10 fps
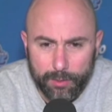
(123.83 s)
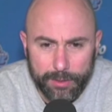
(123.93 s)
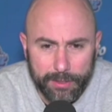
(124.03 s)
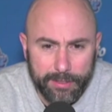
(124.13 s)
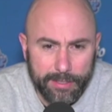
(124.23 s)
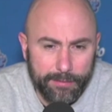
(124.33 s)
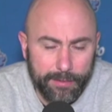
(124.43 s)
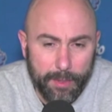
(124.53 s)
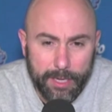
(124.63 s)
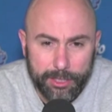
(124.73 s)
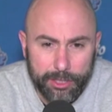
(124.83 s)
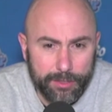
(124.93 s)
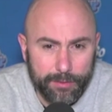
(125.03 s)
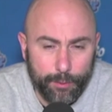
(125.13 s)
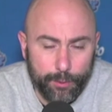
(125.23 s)
We didn't give them much.
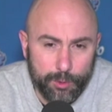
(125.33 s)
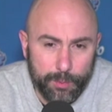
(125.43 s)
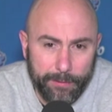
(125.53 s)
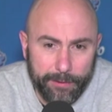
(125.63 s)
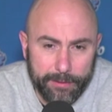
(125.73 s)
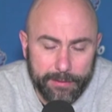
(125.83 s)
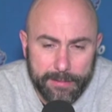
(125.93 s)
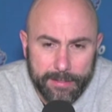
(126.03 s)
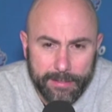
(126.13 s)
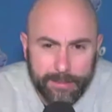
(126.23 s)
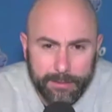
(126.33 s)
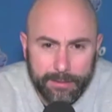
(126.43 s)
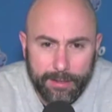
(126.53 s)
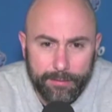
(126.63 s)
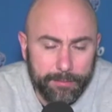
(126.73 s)
First period,
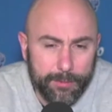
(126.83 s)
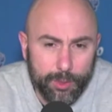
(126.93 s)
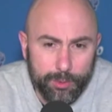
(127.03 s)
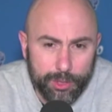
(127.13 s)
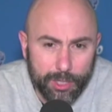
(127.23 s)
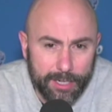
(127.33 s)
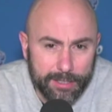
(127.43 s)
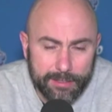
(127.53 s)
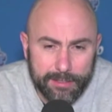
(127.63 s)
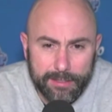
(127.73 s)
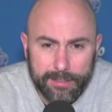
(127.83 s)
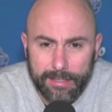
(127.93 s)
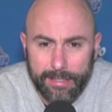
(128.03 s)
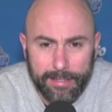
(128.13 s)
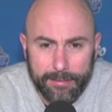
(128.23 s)
gave them two shots.
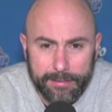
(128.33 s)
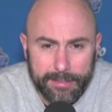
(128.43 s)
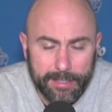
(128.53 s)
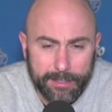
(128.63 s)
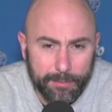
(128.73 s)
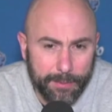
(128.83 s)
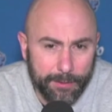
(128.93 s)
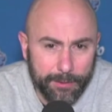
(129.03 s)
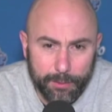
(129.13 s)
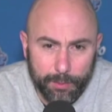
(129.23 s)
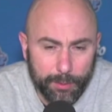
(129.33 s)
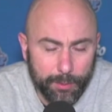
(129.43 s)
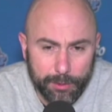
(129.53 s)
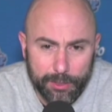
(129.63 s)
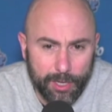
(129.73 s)
Second period, we were
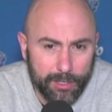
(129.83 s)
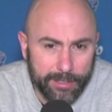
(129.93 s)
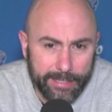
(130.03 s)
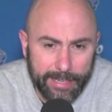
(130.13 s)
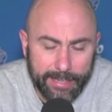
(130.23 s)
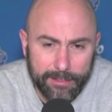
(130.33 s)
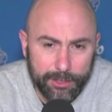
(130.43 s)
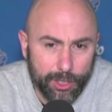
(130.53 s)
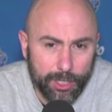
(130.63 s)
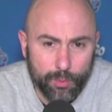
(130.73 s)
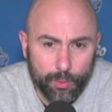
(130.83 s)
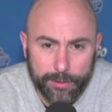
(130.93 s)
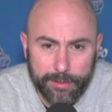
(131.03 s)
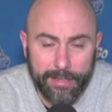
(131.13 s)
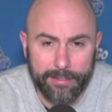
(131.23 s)
solid again. The shots were
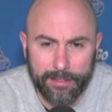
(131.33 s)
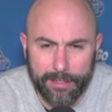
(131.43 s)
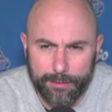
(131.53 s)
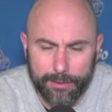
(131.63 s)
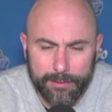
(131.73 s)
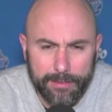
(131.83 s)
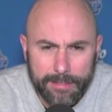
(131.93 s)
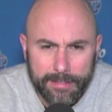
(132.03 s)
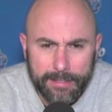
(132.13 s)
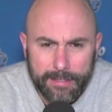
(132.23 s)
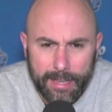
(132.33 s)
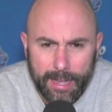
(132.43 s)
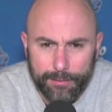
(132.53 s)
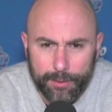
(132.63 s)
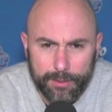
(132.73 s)
10-11
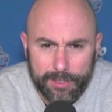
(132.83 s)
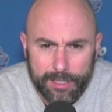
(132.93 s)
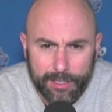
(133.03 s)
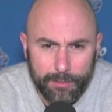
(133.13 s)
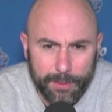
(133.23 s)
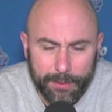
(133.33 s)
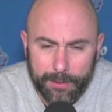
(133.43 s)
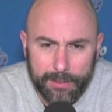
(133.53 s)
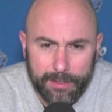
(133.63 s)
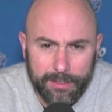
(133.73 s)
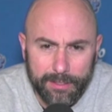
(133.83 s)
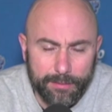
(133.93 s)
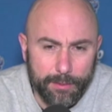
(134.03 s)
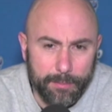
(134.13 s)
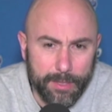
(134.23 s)
after the second period. Didn't give
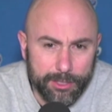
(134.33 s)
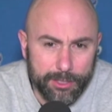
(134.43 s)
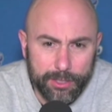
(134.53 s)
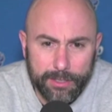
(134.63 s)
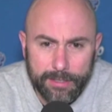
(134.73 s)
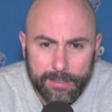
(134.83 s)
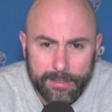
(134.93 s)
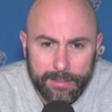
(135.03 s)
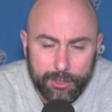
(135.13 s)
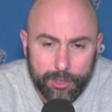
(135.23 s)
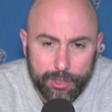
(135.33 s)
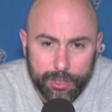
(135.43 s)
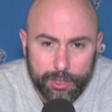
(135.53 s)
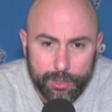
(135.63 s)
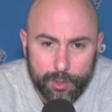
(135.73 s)
them much. It's
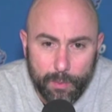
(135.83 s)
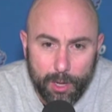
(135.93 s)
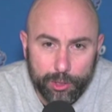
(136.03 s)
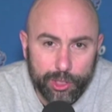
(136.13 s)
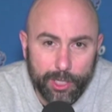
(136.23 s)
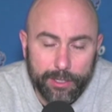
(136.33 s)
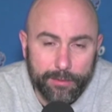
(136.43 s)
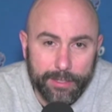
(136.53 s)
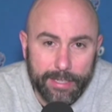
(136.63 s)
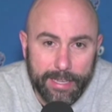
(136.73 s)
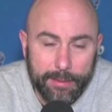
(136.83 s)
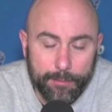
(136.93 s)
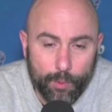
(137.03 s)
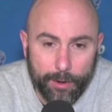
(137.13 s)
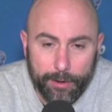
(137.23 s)
just a small chunk of the game
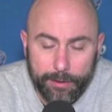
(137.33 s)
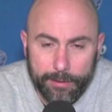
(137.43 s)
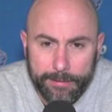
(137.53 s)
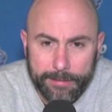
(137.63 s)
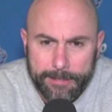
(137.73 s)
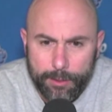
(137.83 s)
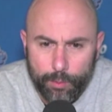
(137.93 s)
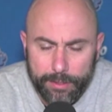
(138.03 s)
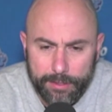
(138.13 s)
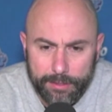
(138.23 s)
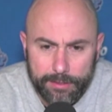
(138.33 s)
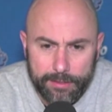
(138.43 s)
where we didn't.